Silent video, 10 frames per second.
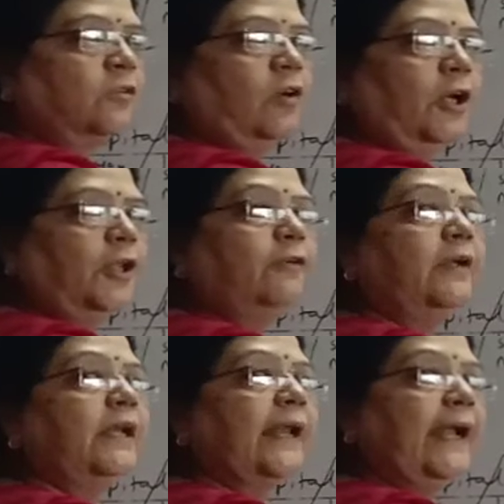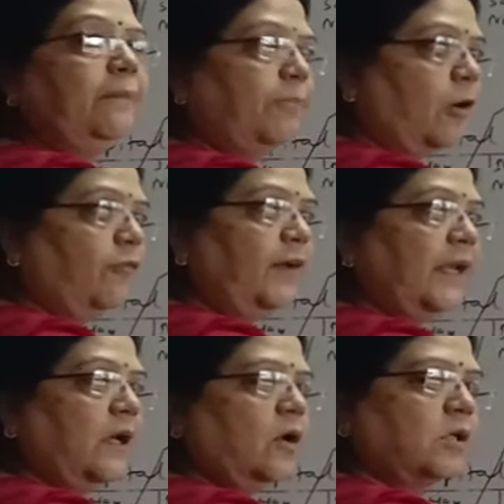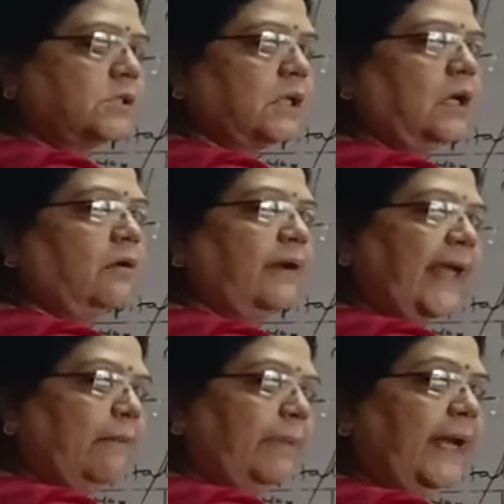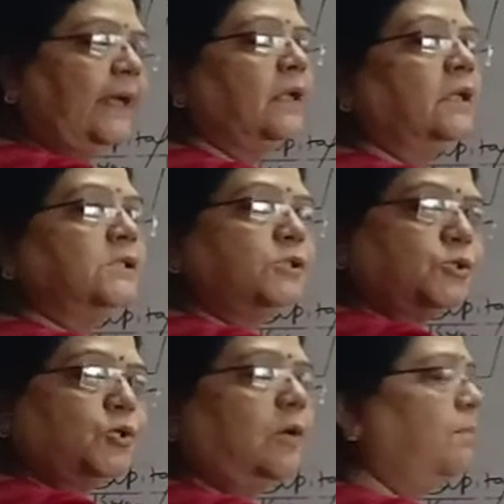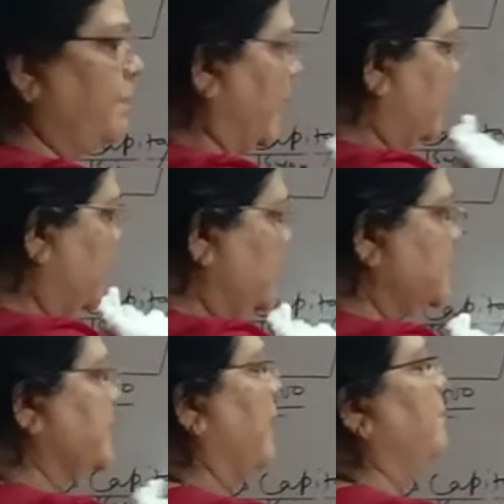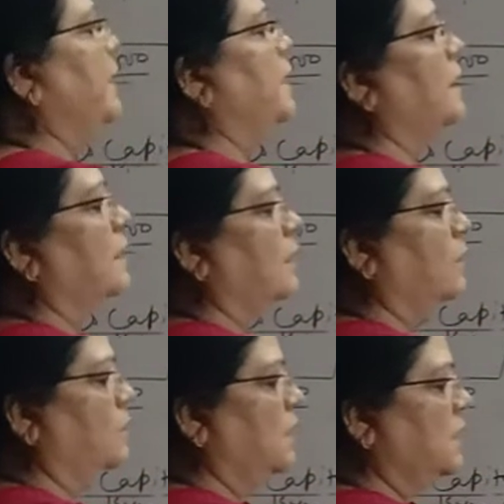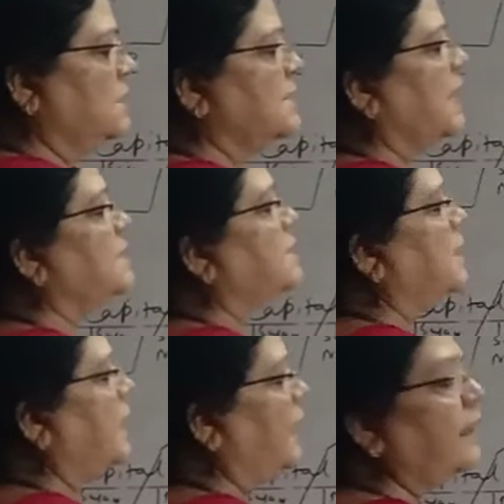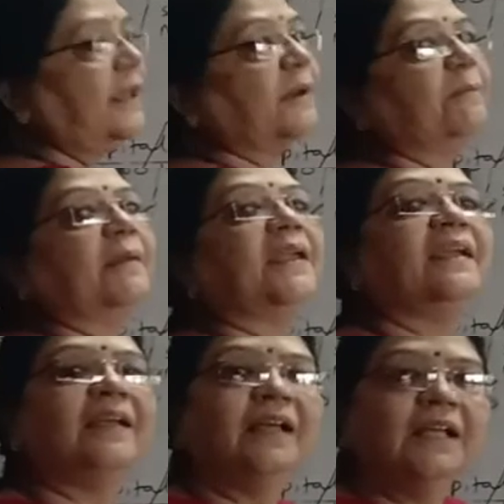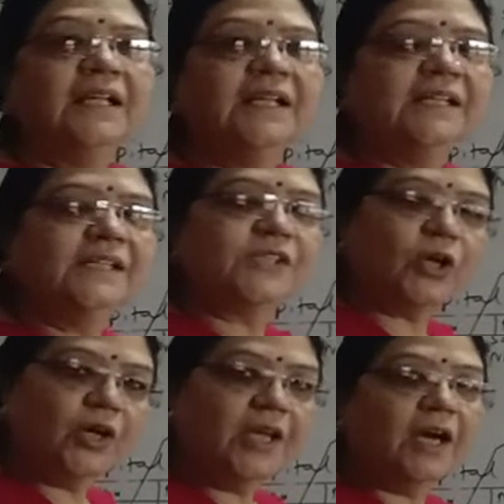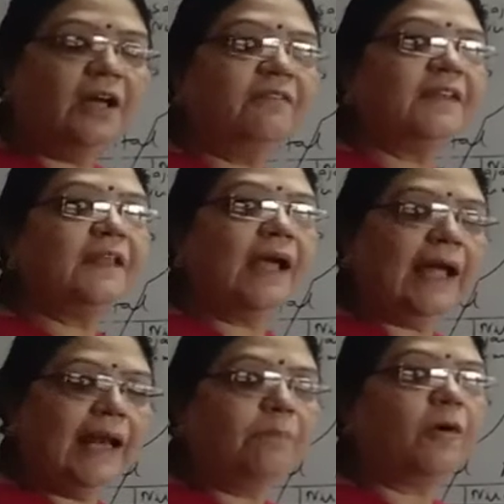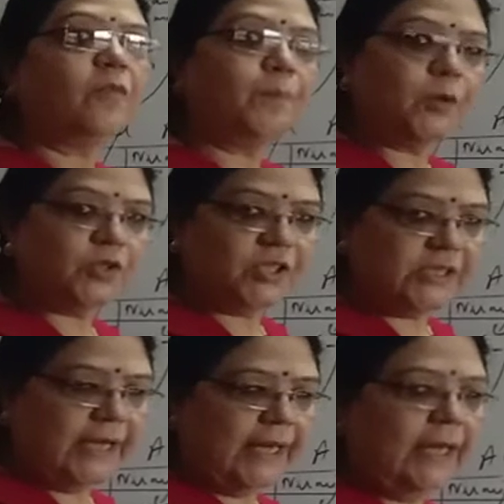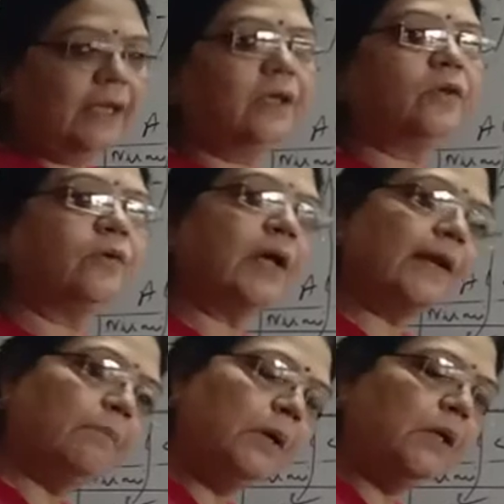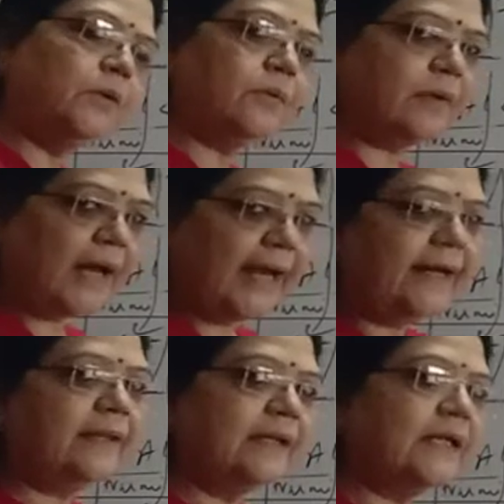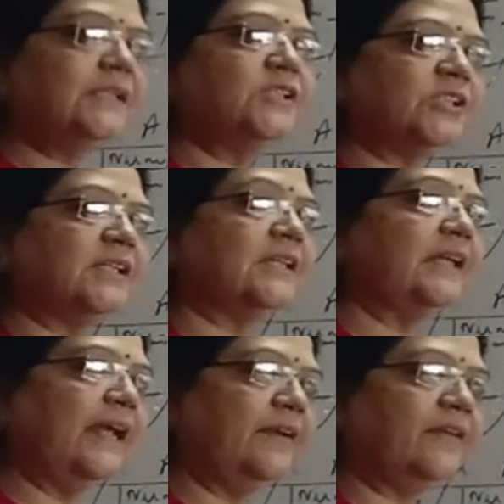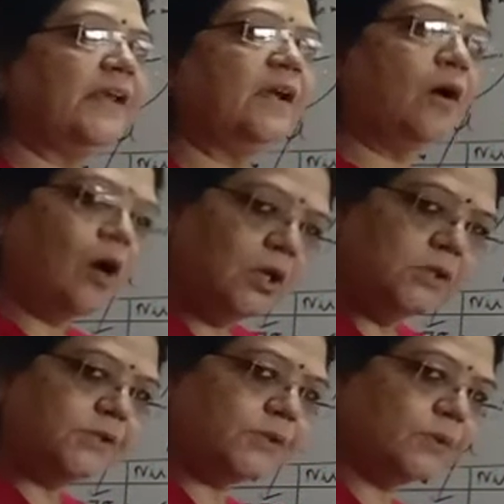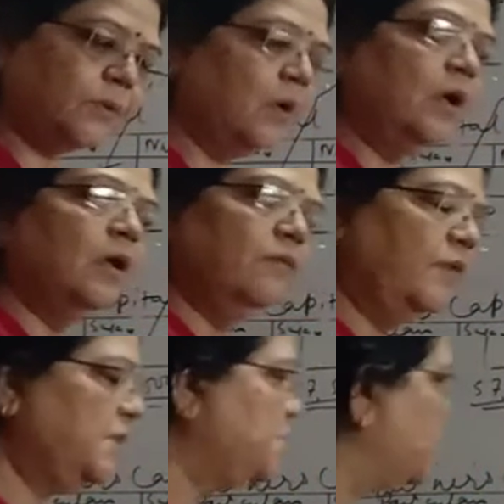what you will write? Profit and loss account debit to partner's capital. Sajan and Will. So here with the help of posting, you are able to write the journal entry also, which